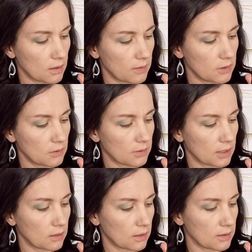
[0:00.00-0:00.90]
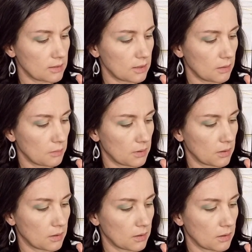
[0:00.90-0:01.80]
of the green on the tip,
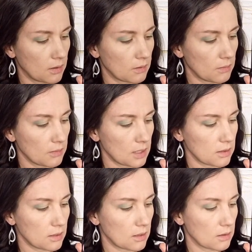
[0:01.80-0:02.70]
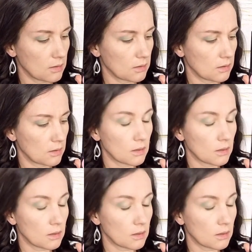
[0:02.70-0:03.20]
right there.